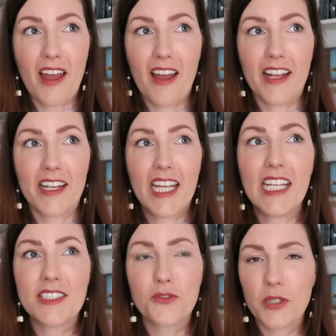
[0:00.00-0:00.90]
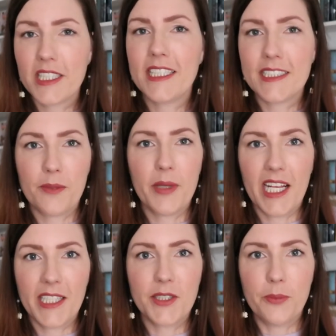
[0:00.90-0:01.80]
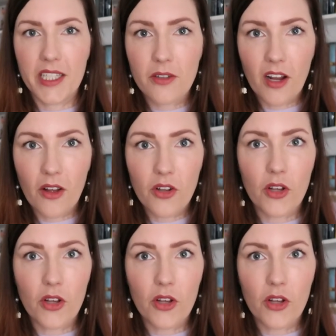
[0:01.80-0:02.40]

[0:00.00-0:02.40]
and it's really intimidating to be around.